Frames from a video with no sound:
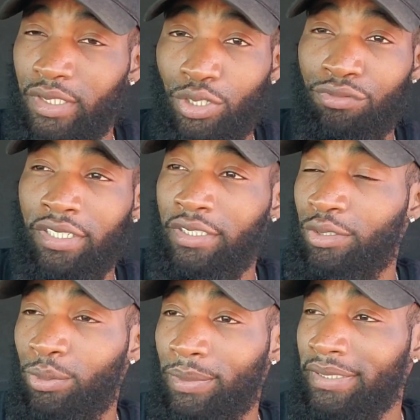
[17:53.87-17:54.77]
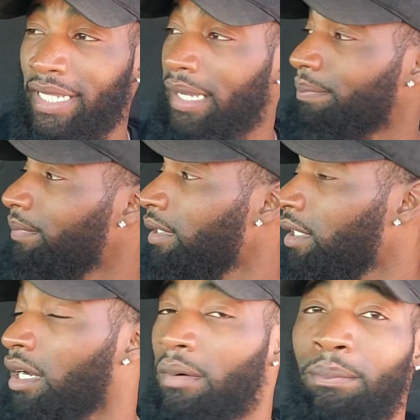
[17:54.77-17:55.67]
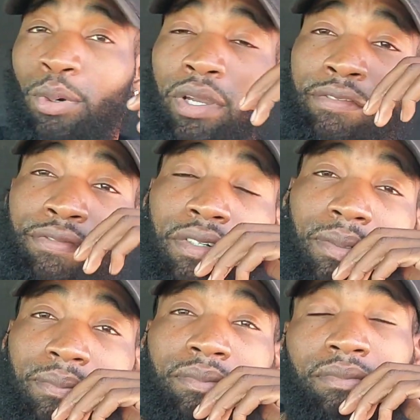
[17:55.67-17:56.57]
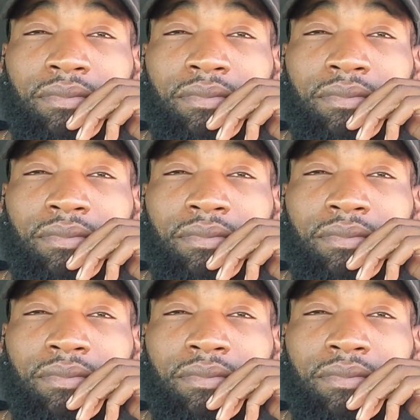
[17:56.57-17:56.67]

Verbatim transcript: The original will stop a boy from